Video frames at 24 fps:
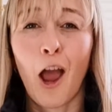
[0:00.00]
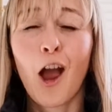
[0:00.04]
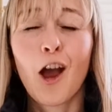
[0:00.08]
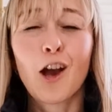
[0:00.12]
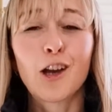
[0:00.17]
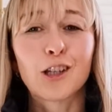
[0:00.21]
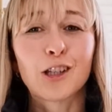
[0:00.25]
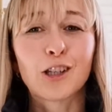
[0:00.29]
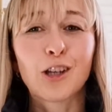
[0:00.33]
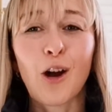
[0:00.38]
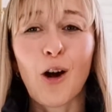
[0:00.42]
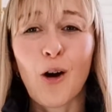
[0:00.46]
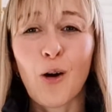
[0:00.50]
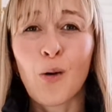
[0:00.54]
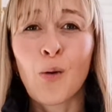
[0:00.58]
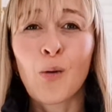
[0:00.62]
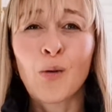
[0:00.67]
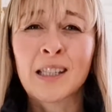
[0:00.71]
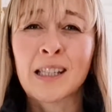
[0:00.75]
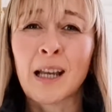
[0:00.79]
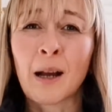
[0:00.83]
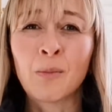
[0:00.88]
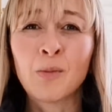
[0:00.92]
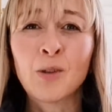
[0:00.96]
So
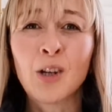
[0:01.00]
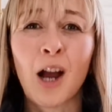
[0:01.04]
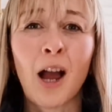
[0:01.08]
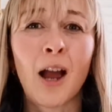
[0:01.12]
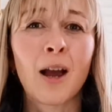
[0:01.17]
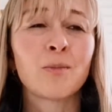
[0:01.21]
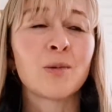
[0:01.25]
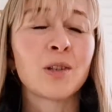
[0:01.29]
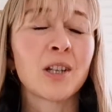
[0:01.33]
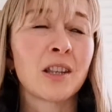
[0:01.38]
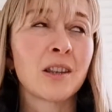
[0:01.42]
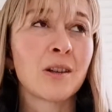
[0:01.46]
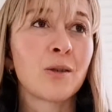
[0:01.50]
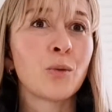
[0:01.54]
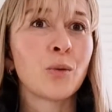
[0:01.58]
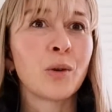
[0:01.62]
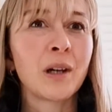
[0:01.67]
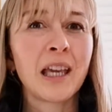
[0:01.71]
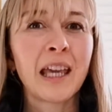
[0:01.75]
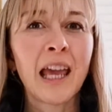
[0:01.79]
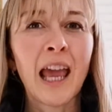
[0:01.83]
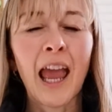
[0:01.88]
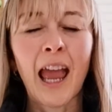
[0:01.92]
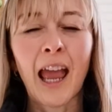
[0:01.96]
sometimes in the
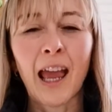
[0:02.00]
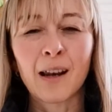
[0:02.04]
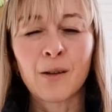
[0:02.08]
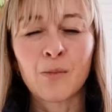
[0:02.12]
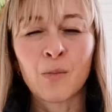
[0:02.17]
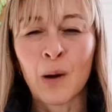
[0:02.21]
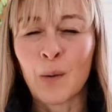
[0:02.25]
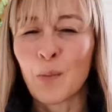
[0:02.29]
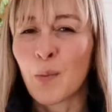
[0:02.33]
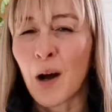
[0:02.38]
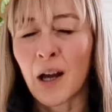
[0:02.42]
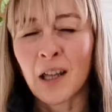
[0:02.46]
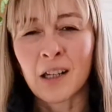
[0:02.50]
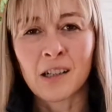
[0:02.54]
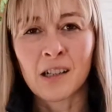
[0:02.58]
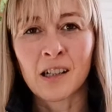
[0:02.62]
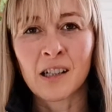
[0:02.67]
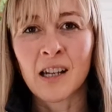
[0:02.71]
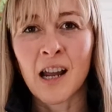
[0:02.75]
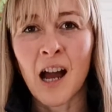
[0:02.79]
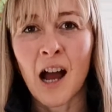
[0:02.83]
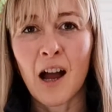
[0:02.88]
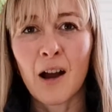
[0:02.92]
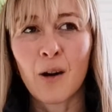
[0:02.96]
weekend, my partner
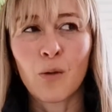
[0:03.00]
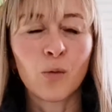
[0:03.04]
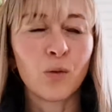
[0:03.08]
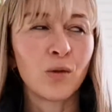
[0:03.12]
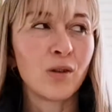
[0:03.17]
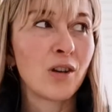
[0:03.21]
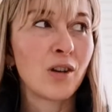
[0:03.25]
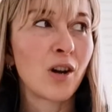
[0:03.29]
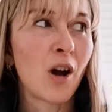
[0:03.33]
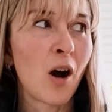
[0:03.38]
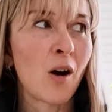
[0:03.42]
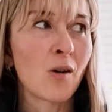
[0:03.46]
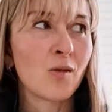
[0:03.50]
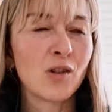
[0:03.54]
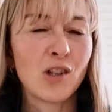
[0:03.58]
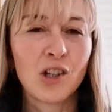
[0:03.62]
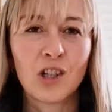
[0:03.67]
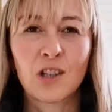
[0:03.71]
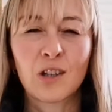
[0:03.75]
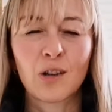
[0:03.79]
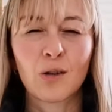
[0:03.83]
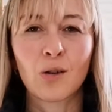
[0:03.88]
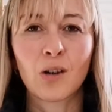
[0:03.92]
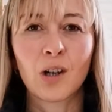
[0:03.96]
and I would go
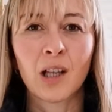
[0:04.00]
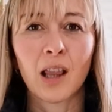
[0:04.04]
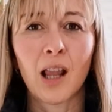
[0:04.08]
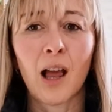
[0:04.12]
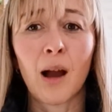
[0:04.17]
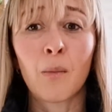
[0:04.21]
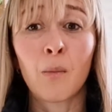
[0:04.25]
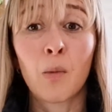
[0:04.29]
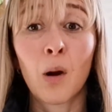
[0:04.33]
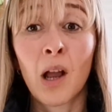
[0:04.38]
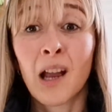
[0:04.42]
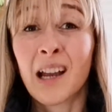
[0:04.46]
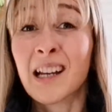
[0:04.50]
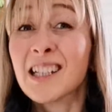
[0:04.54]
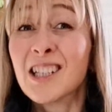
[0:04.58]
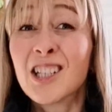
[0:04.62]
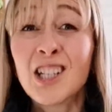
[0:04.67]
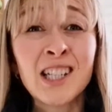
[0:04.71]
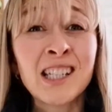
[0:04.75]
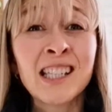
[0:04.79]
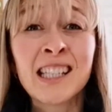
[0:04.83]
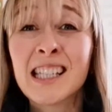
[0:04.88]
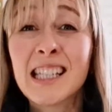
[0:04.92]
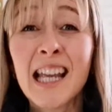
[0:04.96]
just to a club,
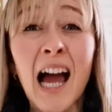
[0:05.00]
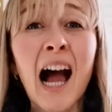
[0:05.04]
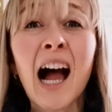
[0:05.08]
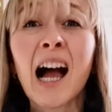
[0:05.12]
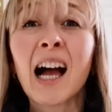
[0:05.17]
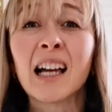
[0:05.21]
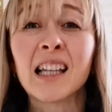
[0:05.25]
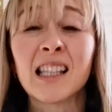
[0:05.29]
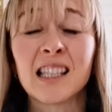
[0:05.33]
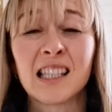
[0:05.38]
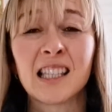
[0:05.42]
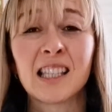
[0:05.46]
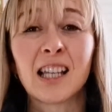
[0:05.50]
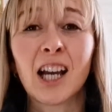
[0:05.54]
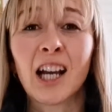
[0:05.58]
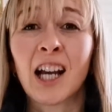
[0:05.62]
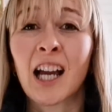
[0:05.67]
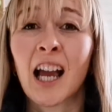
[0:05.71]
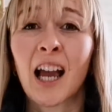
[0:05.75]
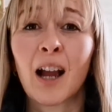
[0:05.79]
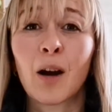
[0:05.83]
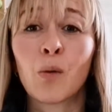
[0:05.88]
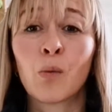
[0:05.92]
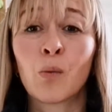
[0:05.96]
just dance,
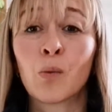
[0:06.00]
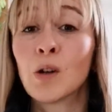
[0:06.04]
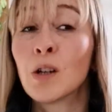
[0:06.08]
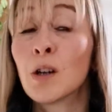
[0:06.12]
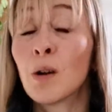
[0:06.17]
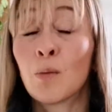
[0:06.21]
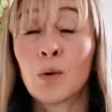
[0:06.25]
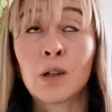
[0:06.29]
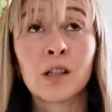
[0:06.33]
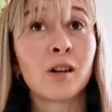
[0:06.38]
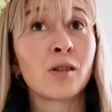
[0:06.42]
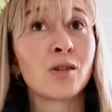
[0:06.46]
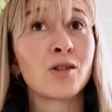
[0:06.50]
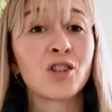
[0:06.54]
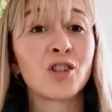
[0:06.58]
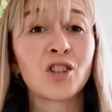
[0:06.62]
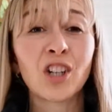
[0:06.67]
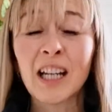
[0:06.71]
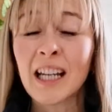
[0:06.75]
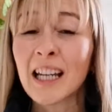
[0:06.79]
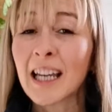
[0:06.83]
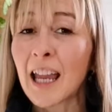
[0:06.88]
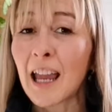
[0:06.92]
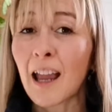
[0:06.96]
okay? We're not
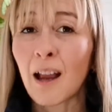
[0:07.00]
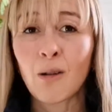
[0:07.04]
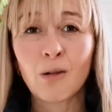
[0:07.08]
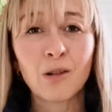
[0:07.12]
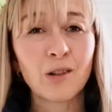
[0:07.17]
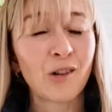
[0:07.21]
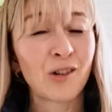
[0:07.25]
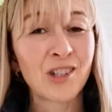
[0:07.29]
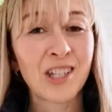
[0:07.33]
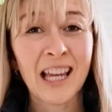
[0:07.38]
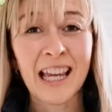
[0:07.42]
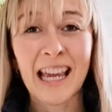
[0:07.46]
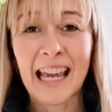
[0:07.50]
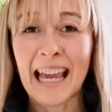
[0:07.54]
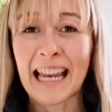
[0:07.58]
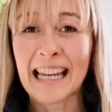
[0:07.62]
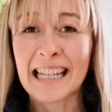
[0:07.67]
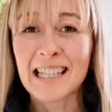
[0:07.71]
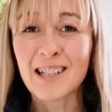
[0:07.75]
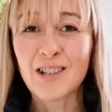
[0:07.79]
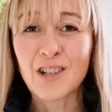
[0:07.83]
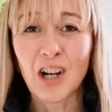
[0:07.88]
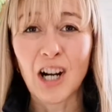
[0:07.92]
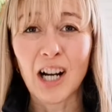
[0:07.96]
drinking, we don't take
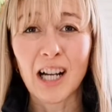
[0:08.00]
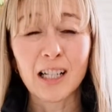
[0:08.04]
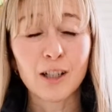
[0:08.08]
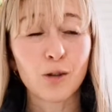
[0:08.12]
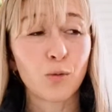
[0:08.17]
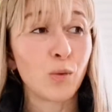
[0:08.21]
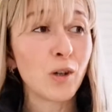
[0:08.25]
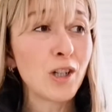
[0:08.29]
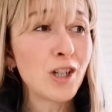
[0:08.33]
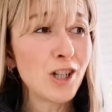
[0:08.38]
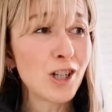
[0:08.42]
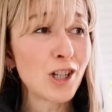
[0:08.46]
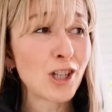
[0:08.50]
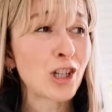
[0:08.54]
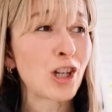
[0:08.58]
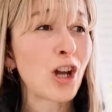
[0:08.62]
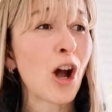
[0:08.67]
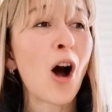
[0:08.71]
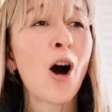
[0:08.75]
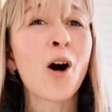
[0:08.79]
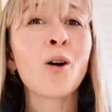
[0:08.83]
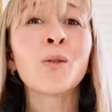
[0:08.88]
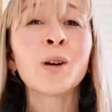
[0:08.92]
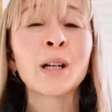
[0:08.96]
any drugs. We just
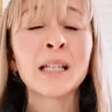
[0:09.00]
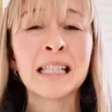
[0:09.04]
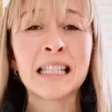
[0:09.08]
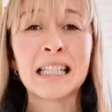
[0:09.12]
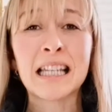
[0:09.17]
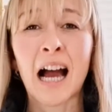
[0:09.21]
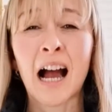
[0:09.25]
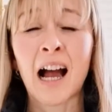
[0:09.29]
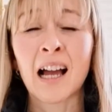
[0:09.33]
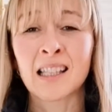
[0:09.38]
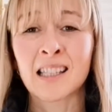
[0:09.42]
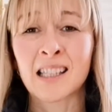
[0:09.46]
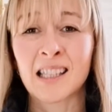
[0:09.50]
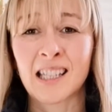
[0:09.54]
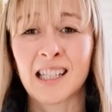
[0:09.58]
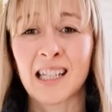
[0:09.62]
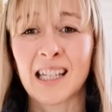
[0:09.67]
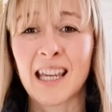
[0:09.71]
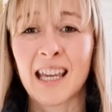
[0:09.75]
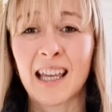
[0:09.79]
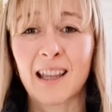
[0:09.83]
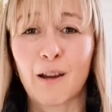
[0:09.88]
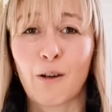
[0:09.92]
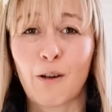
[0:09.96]
go and dance
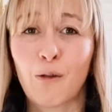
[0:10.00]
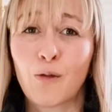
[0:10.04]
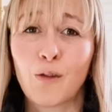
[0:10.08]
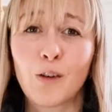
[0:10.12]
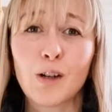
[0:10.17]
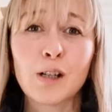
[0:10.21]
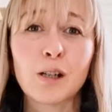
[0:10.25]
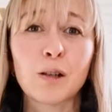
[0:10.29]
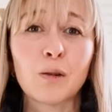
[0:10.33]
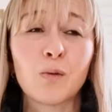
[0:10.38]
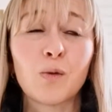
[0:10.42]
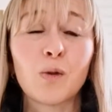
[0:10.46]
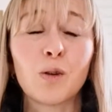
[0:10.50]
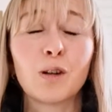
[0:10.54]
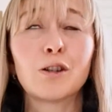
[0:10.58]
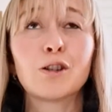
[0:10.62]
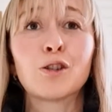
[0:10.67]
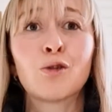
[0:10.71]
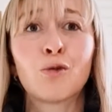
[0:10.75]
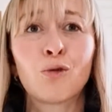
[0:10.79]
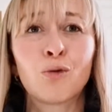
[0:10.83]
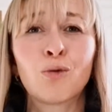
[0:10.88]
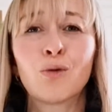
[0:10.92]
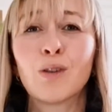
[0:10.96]
together. First of all,
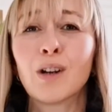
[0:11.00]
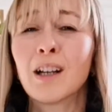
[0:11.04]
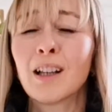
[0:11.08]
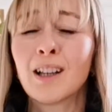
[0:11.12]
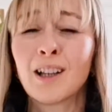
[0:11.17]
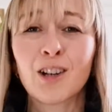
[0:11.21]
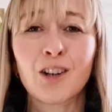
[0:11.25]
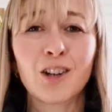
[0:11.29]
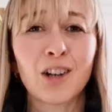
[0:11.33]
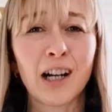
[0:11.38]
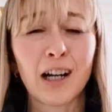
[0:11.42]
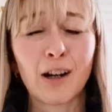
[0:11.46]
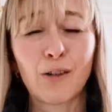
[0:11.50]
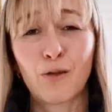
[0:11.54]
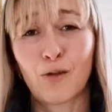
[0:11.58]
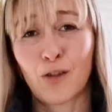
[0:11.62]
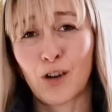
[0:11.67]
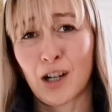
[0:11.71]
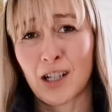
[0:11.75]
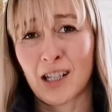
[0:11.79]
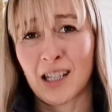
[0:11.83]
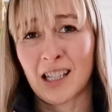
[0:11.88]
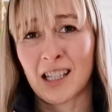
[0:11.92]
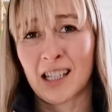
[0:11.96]
it's really great
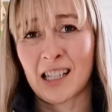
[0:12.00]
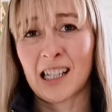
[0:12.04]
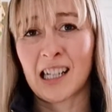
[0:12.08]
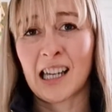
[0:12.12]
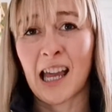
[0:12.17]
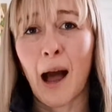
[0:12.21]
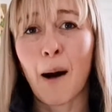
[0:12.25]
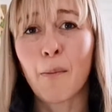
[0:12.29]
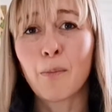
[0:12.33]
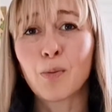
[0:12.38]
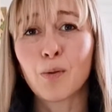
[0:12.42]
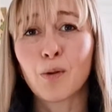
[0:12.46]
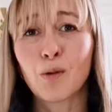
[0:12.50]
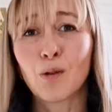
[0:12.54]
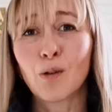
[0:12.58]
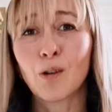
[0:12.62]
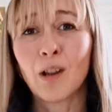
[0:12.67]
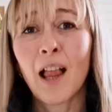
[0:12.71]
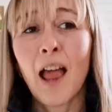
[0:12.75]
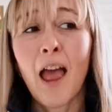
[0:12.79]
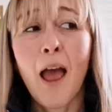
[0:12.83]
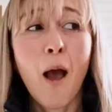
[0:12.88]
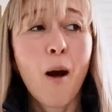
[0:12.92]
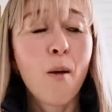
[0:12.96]
for us as a
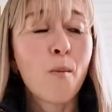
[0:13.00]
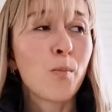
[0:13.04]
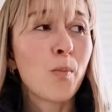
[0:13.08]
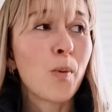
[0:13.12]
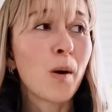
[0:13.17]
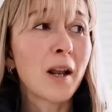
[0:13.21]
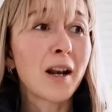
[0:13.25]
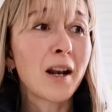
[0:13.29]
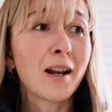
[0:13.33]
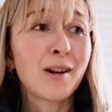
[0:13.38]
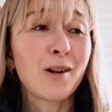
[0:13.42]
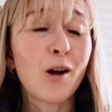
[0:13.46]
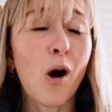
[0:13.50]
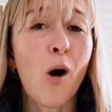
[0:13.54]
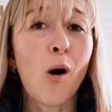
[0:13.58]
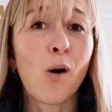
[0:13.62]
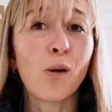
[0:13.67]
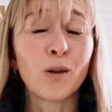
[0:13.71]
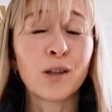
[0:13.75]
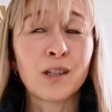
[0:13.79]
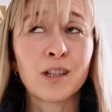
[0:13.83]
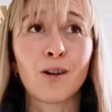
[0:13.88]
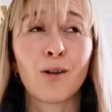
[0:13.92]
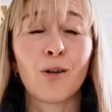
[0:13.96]
couple, but it
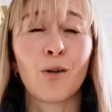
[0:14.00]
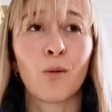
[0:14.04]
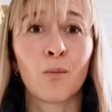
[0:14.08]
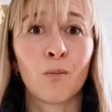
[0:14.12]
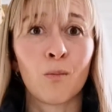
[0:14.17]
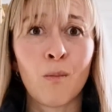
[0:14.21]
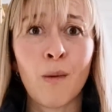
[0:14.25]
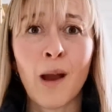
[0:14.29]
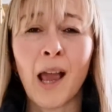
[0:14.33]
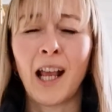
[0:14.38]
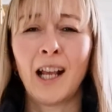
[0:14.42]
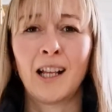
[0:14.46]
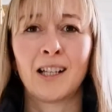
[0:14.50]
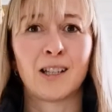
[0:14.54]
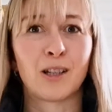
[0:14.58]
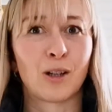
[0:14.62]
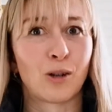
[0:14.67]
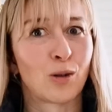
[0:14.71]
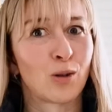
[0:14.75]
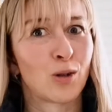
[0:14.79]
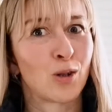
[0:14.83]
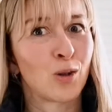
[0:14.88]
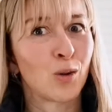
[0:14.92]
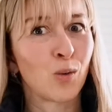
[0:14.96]
also makes
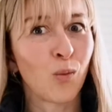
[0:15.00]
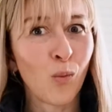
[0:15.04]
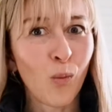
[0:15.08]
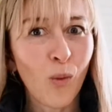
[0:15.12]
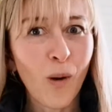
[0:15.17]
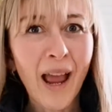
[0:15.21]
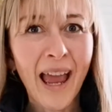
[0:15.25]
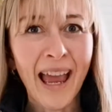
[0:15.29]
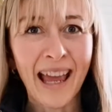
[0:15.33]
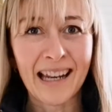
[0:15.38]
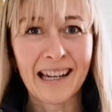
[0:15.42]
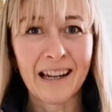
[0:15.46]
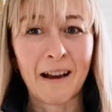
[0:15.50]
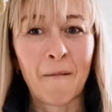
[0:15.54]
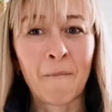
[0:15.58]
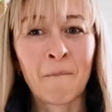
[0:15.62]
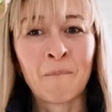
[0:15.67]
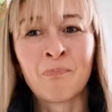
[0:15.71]
you sweat.